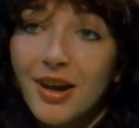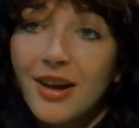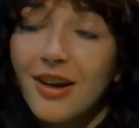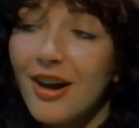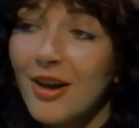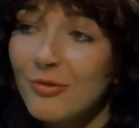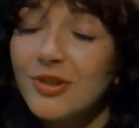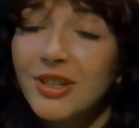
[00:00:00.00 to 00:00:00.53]
I,
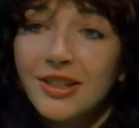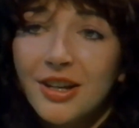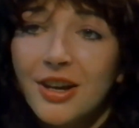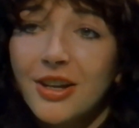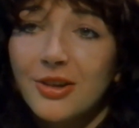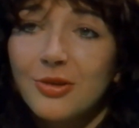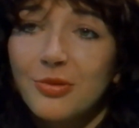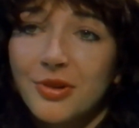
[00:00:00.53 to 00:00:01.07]
I really
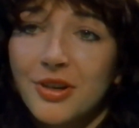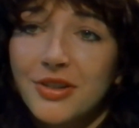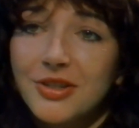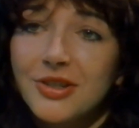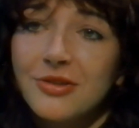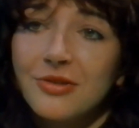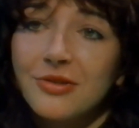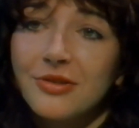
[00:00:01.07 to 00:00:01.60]
like what I
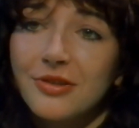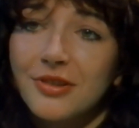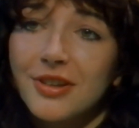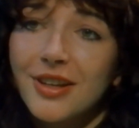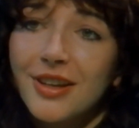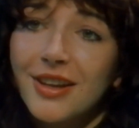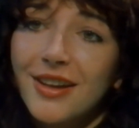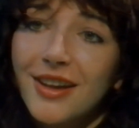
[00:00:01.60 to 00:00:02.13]
do,
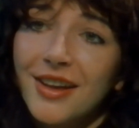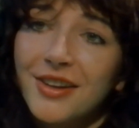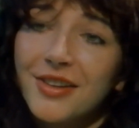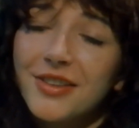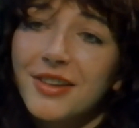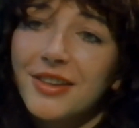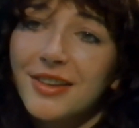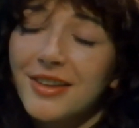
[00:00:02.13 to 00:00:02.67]
and I
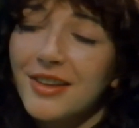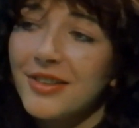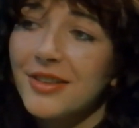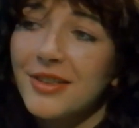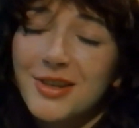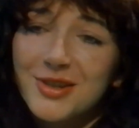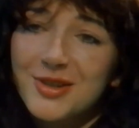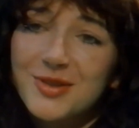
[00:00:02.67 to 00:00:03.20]
think, I
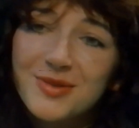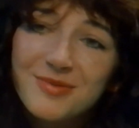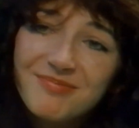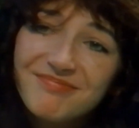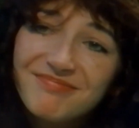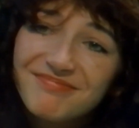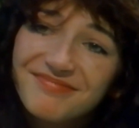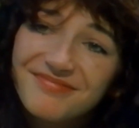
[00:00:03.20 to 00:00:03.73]
think
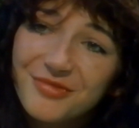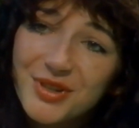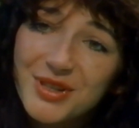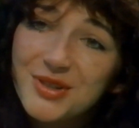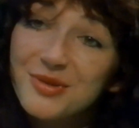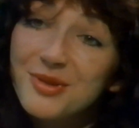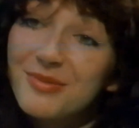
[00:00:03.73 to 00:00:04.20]
that's what it's all